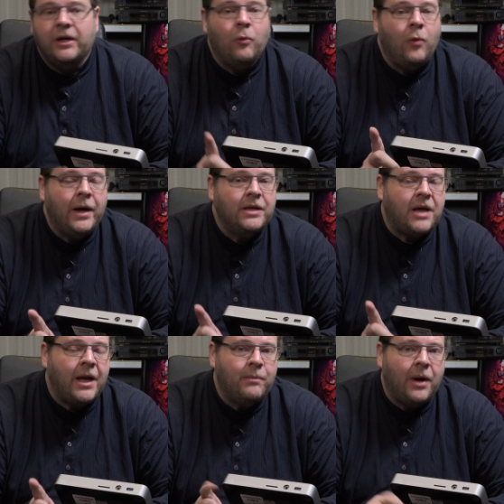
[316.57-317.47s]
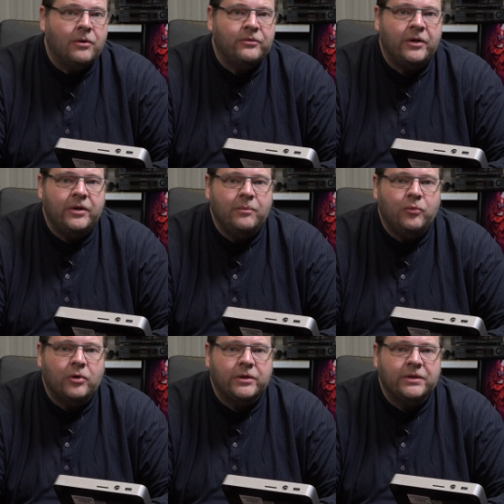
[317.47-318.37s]
Now, why is high-powered very
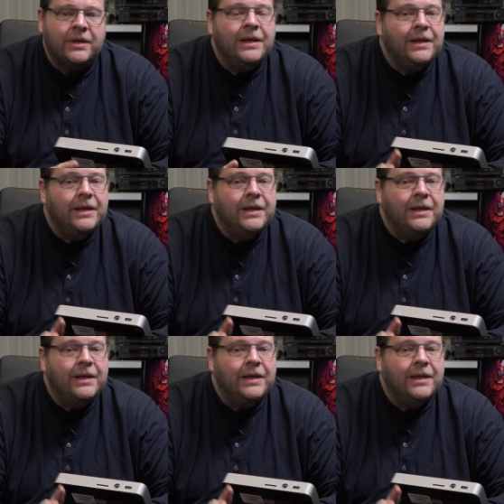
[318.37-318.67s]
important?